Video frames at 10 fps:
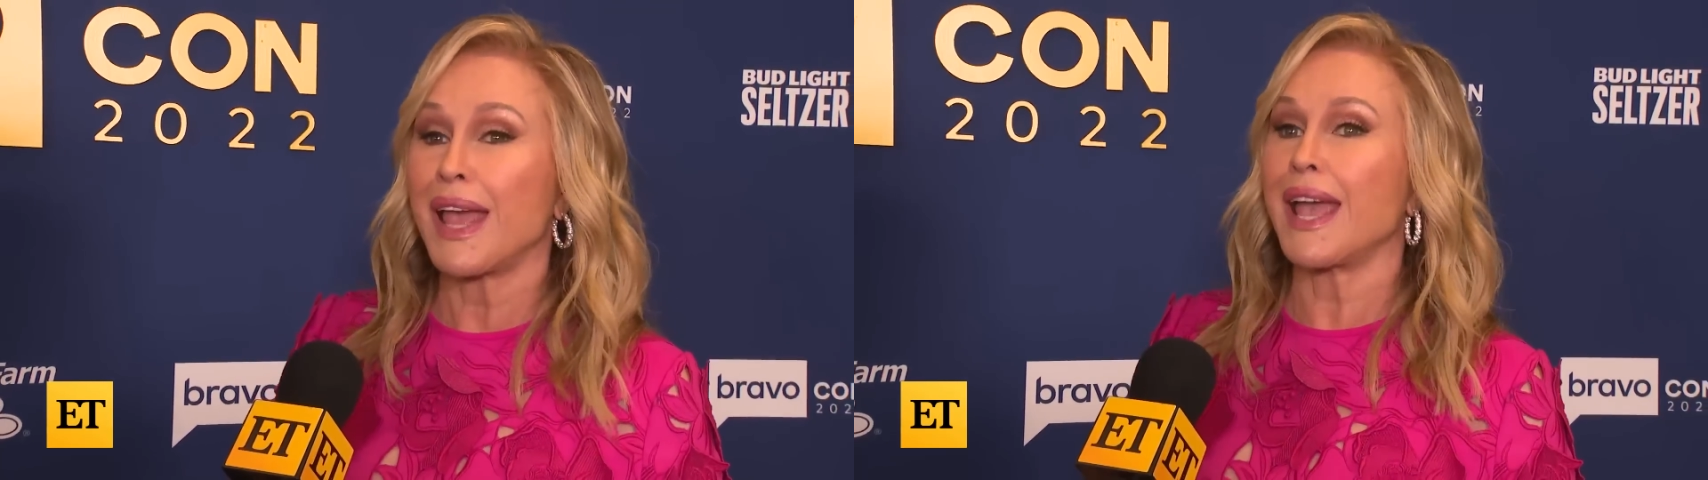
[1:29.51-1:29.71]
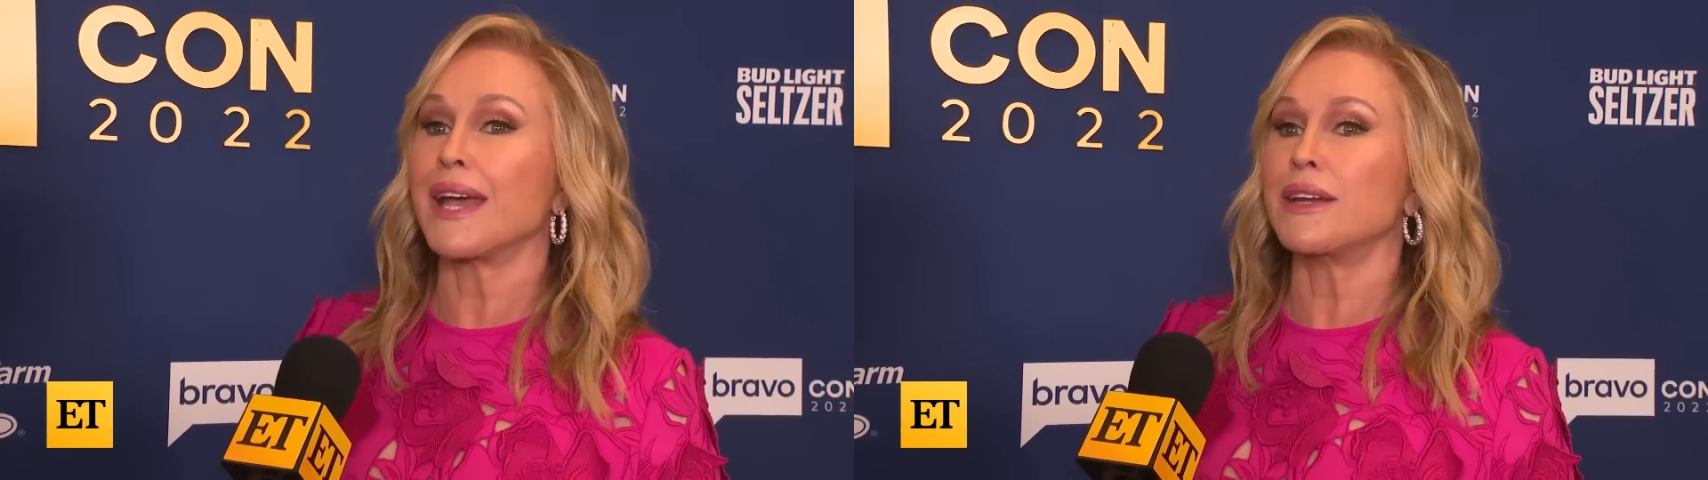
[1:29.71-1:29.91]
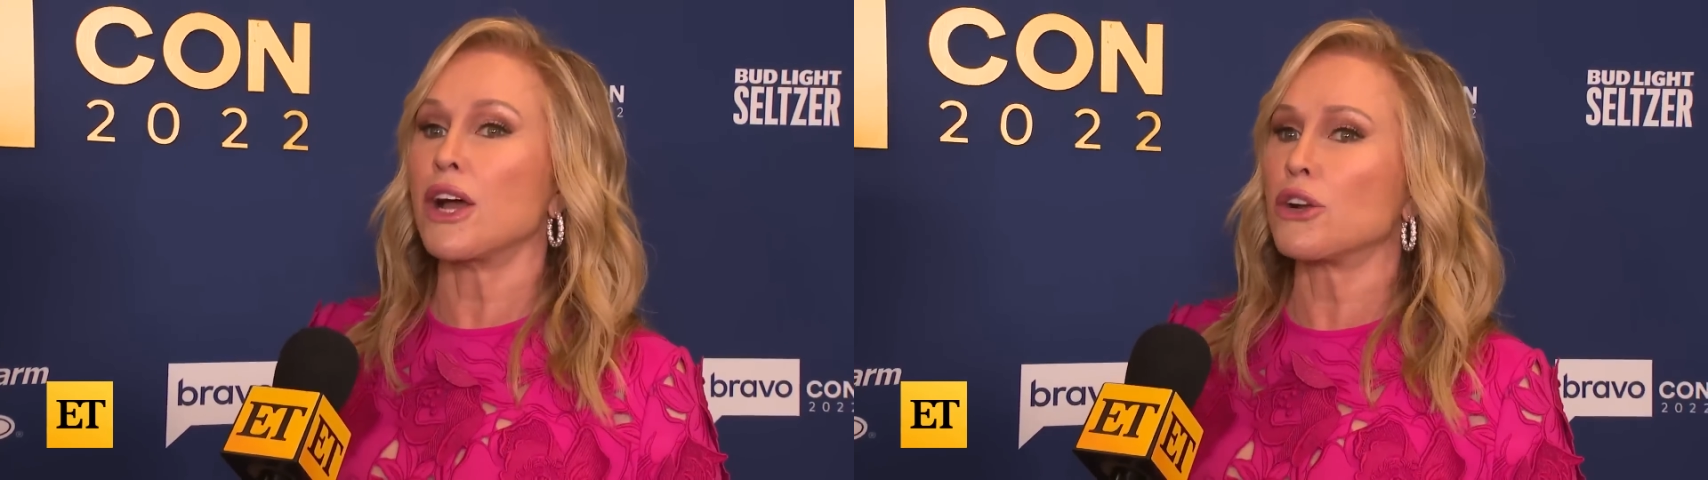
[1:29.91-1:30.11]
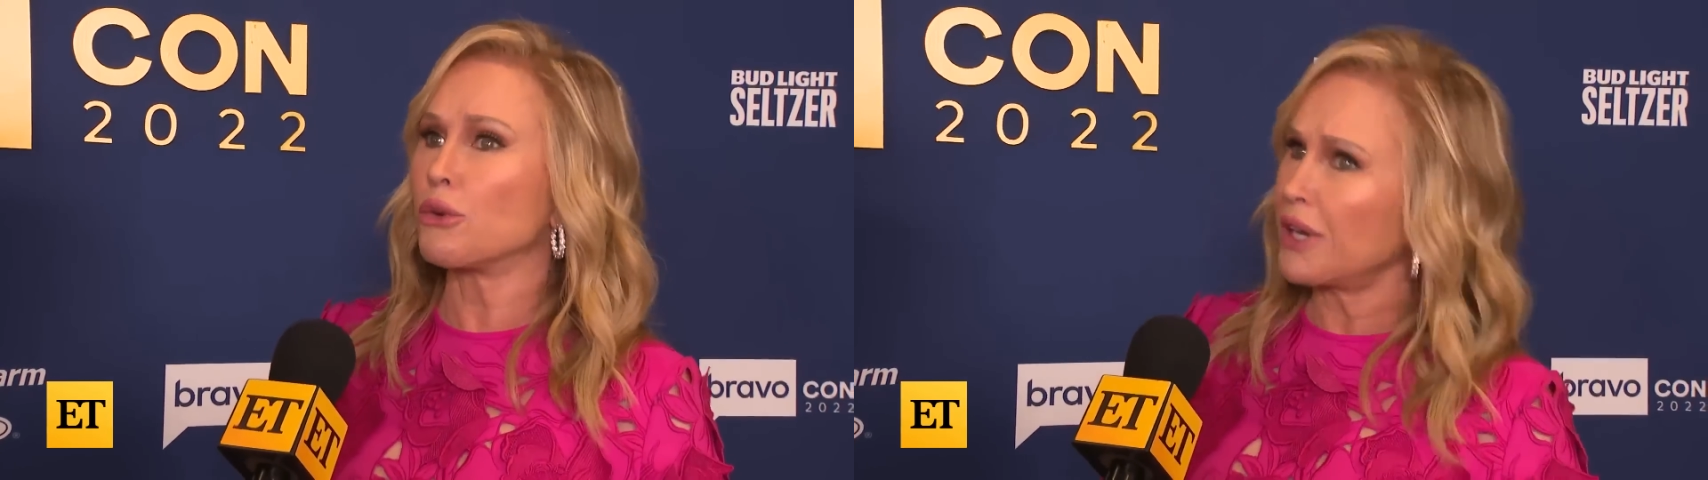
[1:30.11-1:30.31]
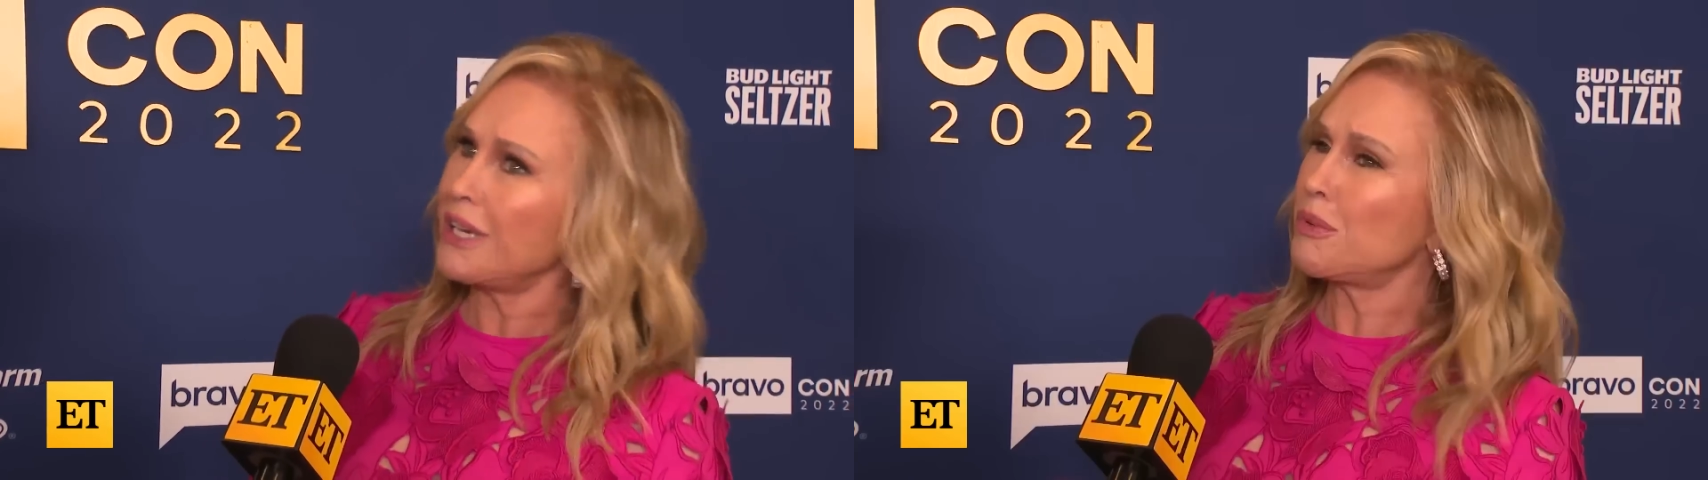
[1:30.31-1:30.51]
and
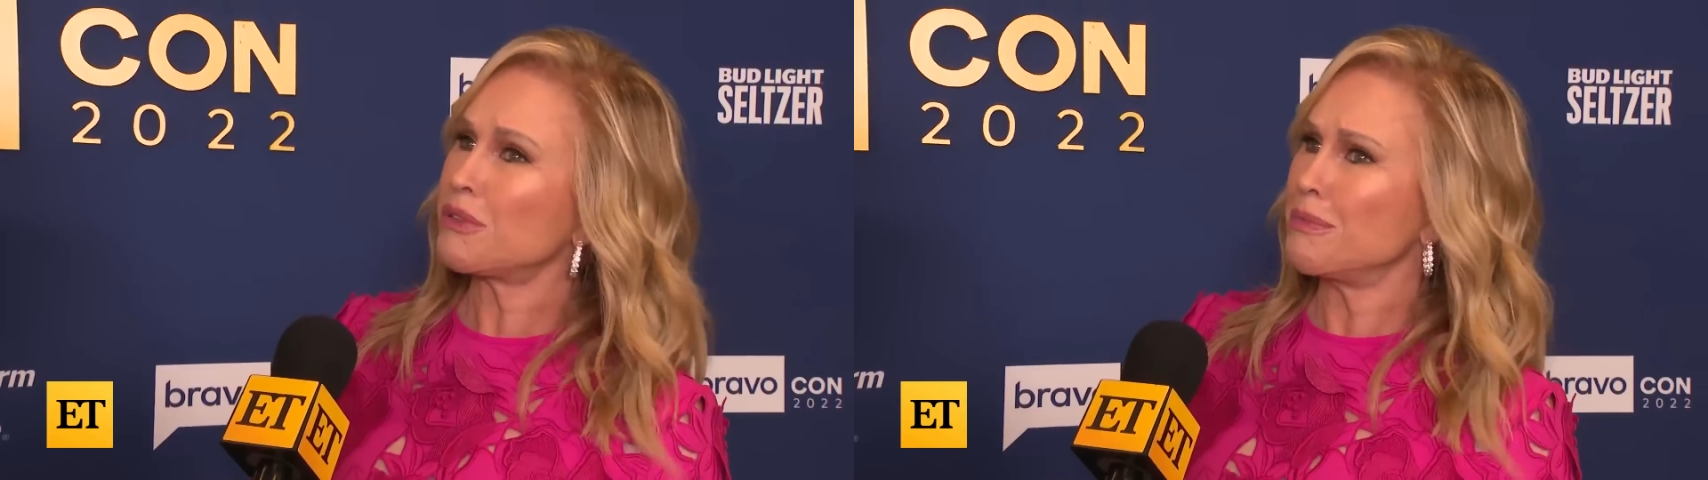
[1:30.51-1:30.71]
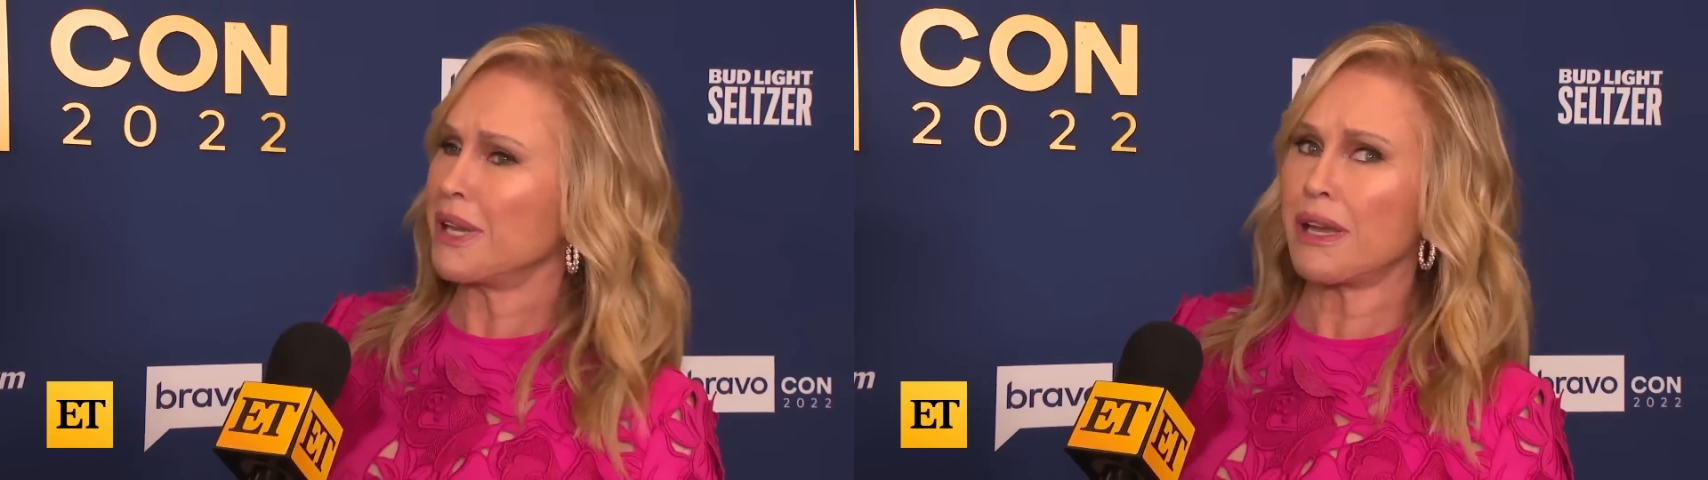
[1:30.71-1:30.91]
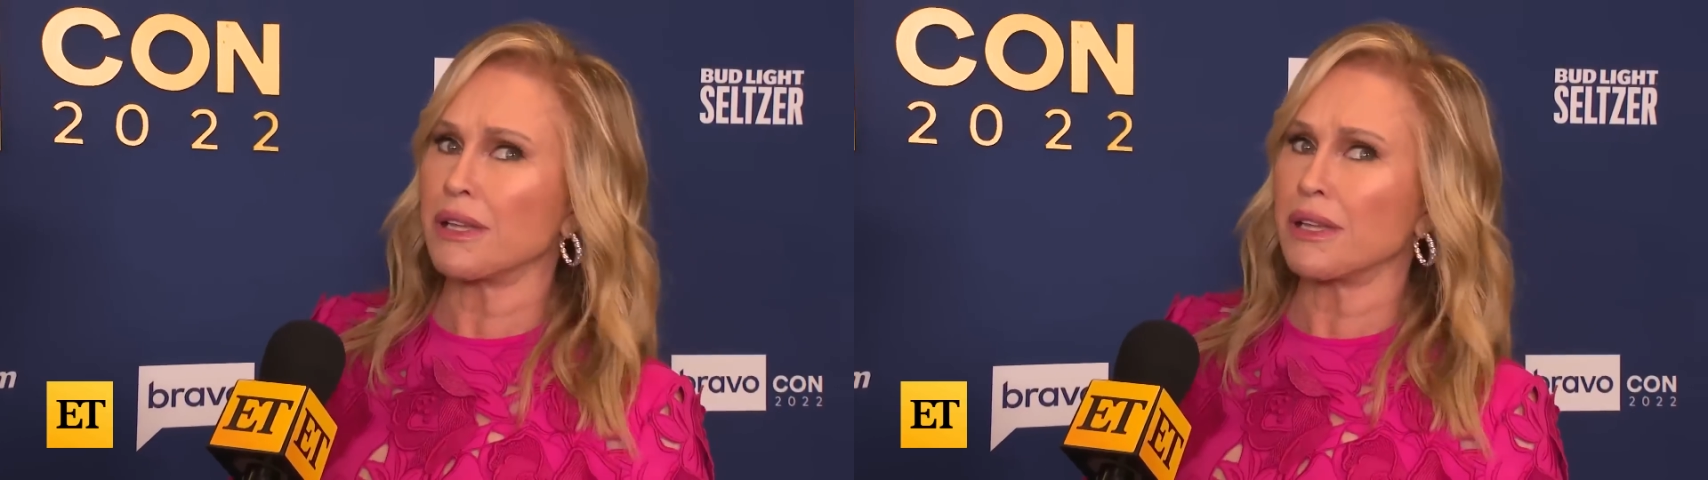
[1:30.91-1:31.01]
agreed with me